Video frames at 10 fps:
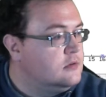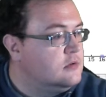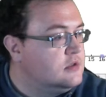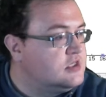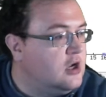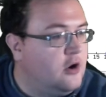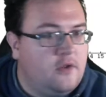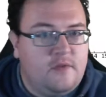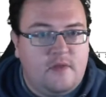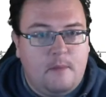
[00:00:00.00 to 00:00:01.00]

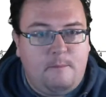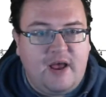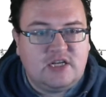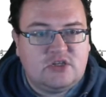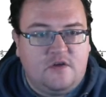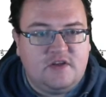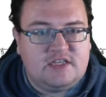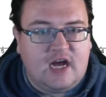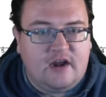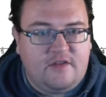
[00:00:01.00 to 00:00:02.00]
So based on the
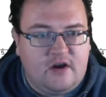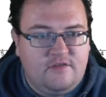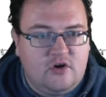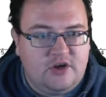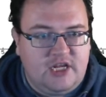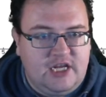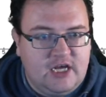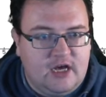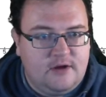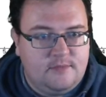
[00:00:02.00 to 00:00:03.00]
data that I've got
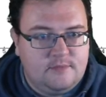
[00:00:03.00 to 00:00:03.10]
here,